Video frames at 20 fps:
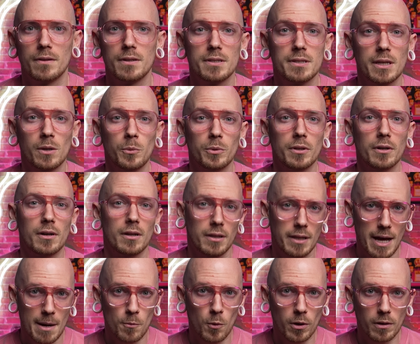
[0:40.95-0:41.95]
This thing would look a
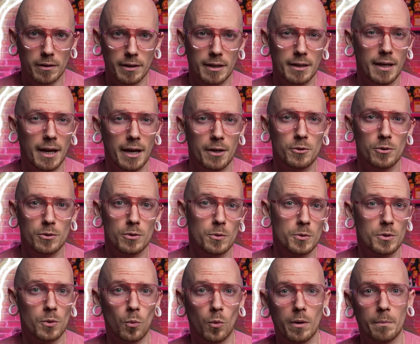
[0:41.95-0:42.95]
lot more clean had you
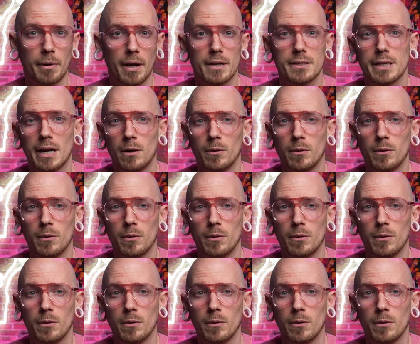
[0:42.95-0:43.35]
used a one-pass